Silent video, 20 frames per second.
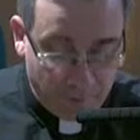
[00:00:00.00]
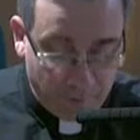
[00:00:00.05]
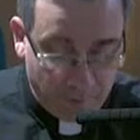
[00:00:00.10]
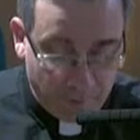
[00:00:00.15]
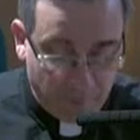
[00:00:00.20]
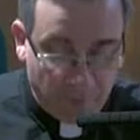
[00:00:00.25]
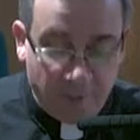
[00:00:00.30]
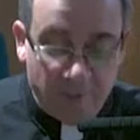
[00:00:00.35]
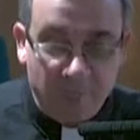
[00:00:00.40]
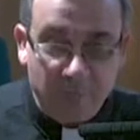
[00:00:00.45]

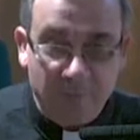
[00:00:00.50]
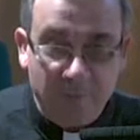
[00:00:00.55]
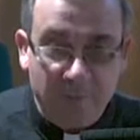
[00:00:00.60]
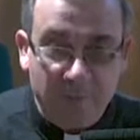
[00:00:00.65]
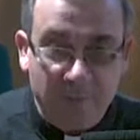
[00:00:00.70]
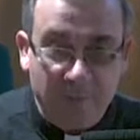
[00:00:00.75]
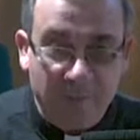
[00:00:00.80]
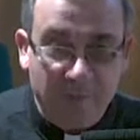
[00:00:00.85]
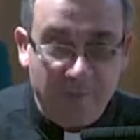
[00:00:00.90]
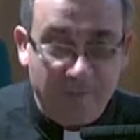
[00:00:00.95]
prayers and
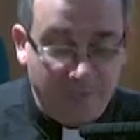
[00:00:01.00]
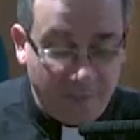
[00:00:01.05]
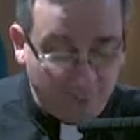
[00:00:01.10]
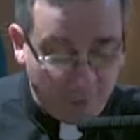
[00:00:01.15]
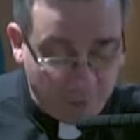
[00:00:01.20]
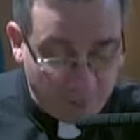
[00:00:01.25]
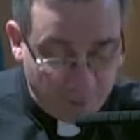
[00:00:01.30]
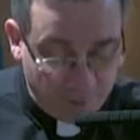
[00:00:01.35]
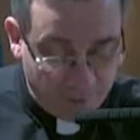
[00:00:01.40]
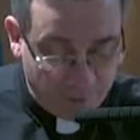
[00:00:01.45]

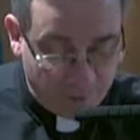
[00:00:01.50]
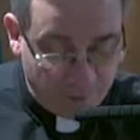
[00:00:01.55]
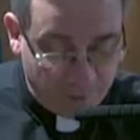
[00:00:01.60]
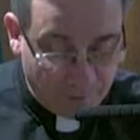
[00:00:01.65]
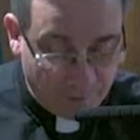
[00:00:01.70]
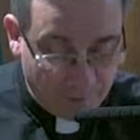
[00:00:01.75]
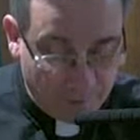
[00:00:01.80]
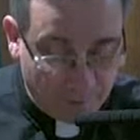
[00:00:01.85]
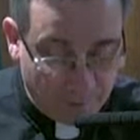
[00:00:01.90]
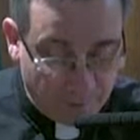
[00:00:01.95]
meditations
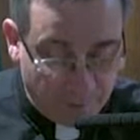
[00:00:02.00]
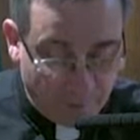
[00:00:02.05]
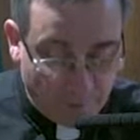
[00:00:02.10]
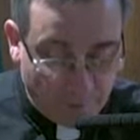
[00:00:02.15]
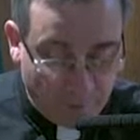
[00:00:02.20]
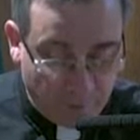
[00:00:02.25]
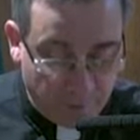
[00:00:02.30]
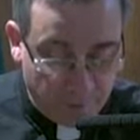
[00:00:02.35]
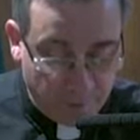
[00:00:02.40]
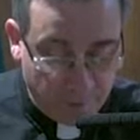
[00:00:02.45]
of
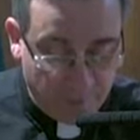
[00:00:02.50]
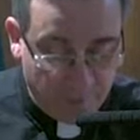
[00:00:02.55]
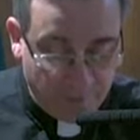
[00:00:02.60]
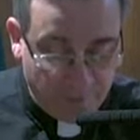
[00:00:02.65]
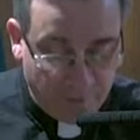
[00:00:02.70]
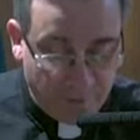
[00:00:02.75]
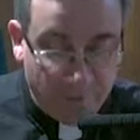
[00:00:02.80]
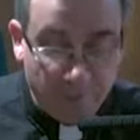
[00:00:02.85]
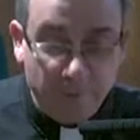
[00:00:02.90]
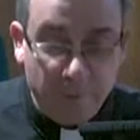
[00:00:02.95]
March
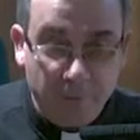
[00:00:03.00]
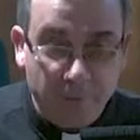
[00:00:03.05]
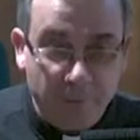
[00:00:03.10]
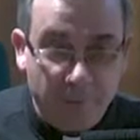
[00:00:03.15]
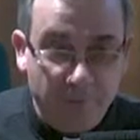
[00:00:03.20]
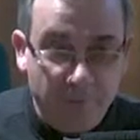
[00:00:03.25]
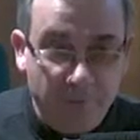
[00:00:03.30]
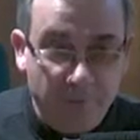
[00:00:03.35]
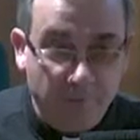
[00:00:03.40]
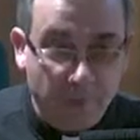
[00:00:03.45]

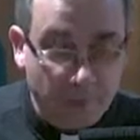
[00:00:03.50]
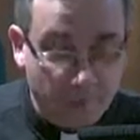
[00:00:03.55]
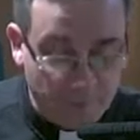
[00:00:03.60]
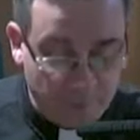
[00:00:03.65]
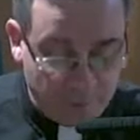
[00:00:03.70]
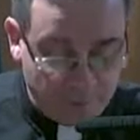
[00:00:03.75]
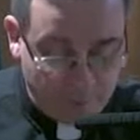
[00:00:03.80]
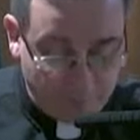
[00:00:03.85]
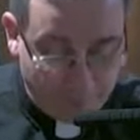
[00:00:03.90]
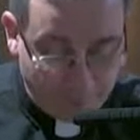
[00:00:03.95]

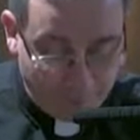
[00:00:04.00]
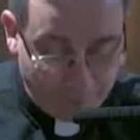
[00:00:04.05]
31st,